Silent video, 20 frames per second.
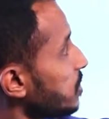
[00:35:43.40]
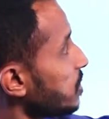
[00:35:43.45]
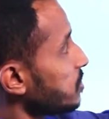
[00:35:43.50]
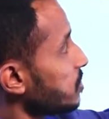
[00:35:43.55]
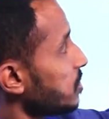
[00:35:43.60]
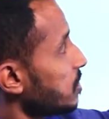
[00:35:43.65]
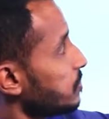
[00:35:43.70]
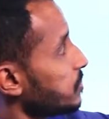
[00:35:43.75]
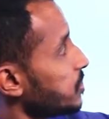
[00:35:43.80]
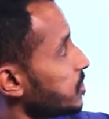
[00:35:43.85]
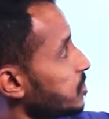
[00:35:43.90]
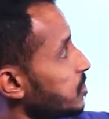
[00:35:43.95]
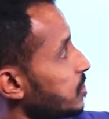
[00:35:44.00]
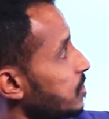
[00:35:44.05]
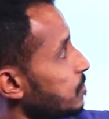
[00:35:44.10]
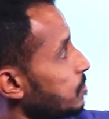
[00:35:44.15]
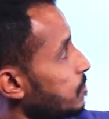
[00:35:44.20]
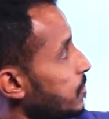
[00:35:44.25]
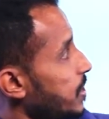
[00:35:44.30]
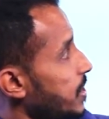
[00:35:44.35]
and services
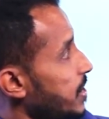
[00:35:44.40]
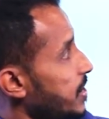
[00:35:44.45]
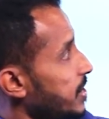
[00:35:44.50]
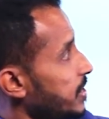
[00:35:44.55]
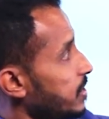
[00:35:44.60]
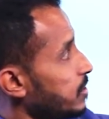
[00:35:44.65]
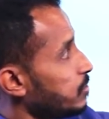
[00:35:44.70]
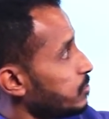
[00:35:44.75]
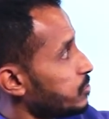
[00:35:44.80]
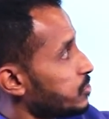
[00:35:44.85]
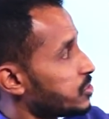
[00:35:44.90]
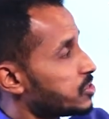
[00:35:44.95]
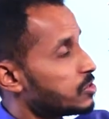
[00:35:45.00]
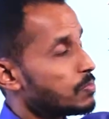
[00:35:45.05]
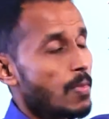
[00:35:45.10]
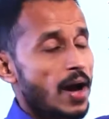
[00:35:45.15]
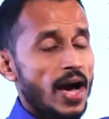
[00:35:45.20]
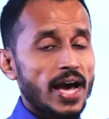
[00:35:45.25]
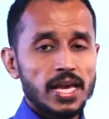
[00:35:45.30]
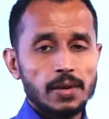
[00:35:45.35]
produced
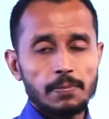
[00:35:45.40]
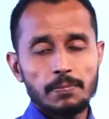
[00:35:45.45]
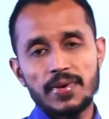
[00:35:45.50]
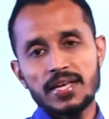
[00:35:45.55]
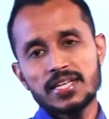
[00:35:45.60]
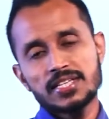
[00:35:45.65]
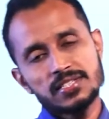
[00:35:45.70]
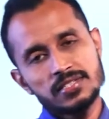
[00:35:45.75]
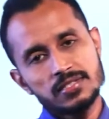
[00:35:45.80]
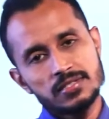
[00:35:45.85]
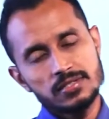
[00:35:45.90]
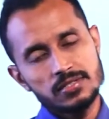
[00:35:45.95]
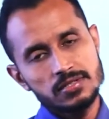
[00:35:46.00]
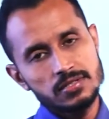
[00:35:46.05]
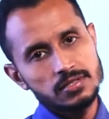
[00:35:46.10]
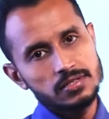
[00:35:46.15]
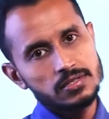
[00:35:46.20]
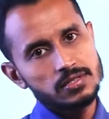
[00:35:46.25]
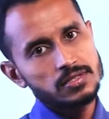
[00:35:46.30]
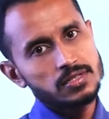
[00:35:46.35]
by
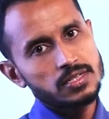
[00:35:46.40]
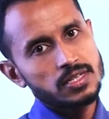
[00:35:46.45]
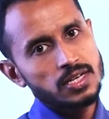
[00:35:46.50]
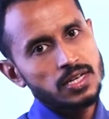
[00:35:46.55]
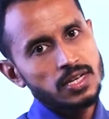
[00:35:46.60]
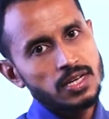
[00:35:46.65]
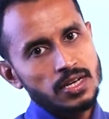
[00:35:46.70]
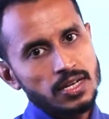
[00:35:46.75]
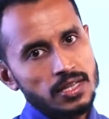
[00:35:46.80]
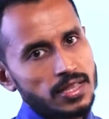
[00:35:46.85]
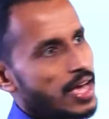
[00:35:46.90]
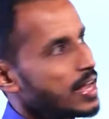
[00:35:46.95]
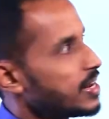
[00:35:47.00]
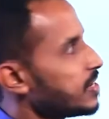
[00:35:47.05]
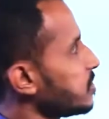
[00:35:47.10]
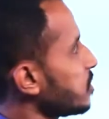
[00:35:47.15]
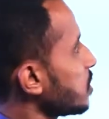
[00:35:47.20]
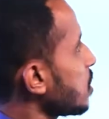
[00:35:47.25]
businesses? That is a